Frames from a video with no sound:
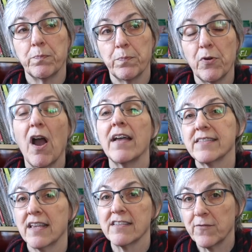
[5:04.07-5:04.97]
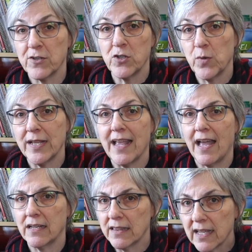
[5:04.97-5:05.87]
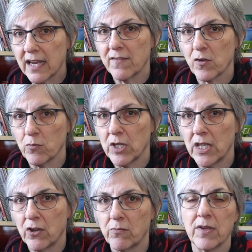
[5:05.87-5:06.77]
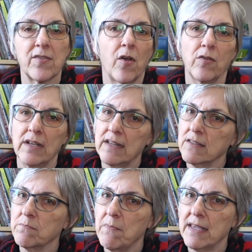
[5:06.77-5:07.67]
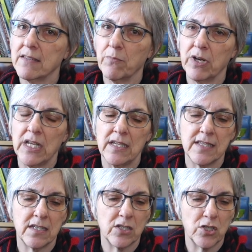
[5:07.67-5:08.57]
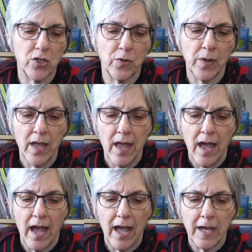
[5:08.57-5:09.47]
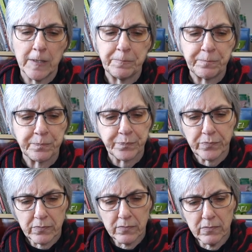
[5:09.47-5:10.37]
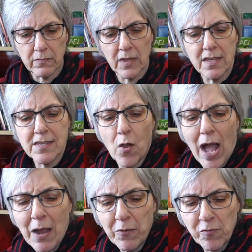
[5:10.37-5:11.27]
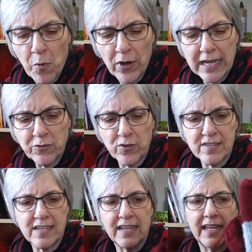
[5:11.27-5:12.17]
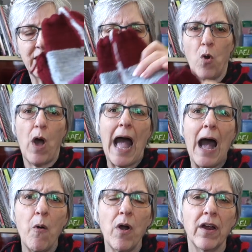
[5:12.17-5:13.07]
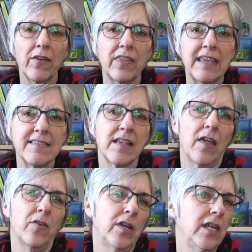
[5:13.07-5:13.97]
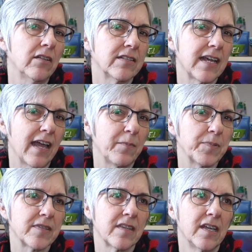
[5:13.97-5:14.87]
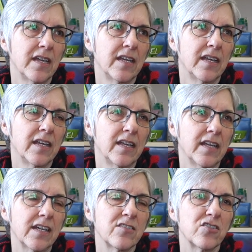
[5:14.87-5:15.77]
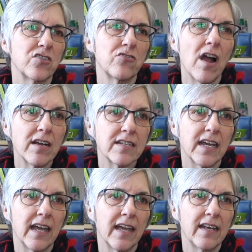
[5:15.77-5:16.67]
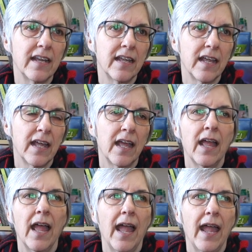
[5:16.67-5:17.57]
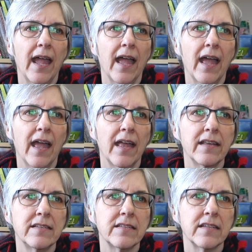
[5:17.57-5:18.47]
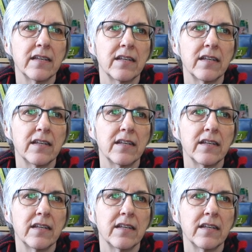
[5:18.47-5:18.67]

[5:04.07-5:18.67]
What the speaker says: process for doing that that gives a really good result and makes it pretty easy to do. So I was more interested in, well, how are these other heel types constructed? And